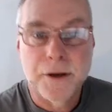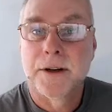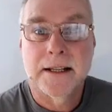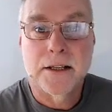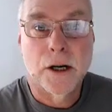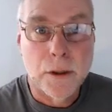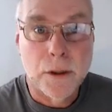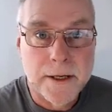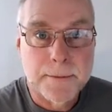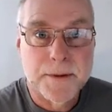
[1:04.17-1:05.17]
you need to glue
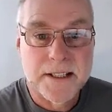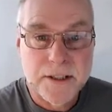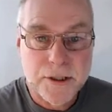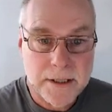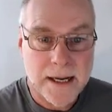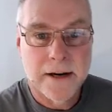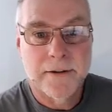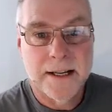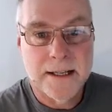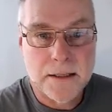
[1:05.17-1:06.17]
into position. Here
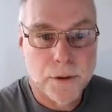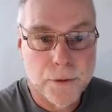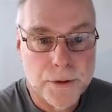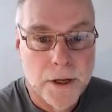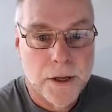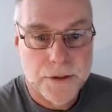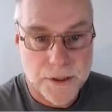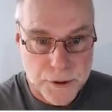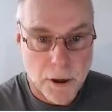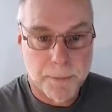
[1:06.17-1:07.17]
it is glued to
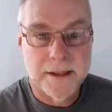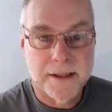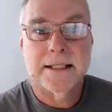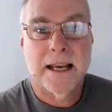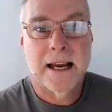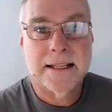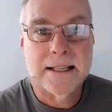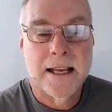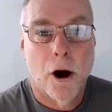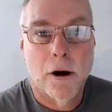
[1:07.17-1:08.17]
the top, in this
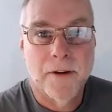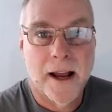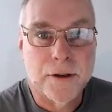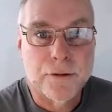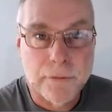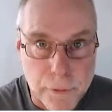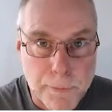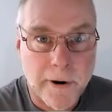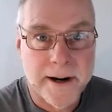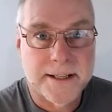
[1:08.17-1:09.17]
case, of a drill
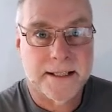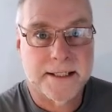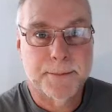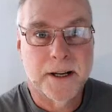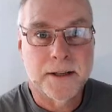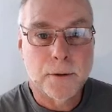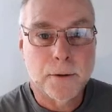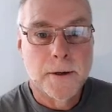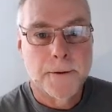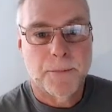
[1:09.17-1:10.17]
press
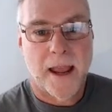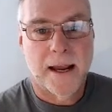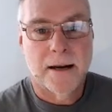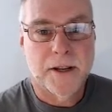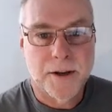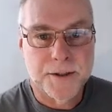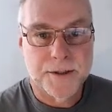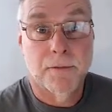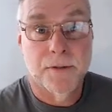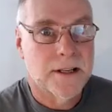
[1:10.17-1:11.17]
spindle. And because
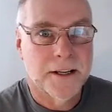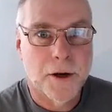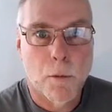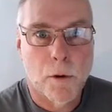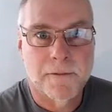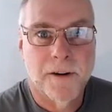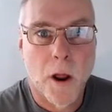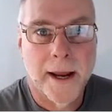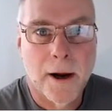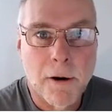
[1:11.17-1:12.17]
obviously you don't want it
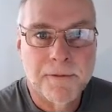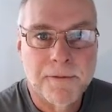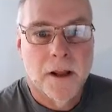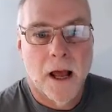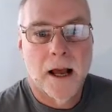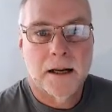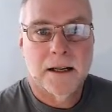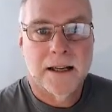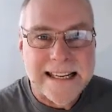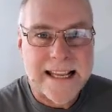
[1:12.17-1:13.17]
flying off,
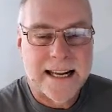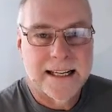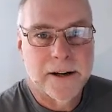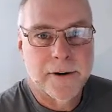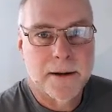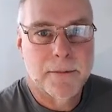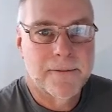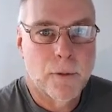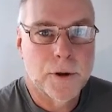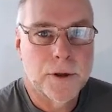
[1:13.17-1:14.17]
clean that area
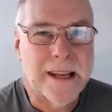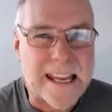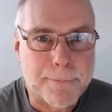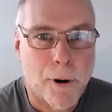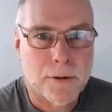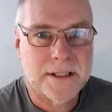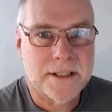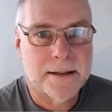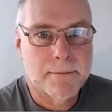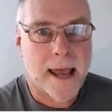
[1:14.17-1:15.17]
before you
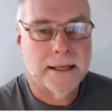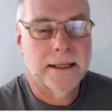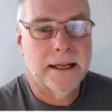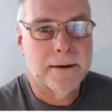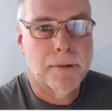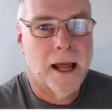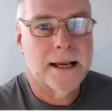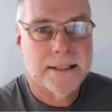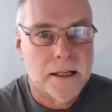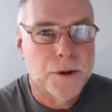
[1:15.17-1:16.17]
epoxy the magnet in
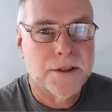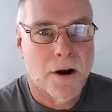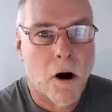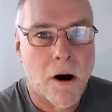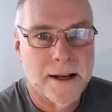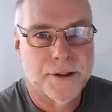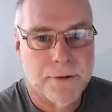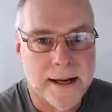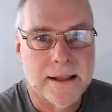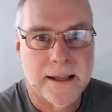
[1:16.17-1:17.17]
place and use a
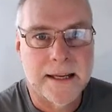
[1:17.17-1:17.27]
high-strength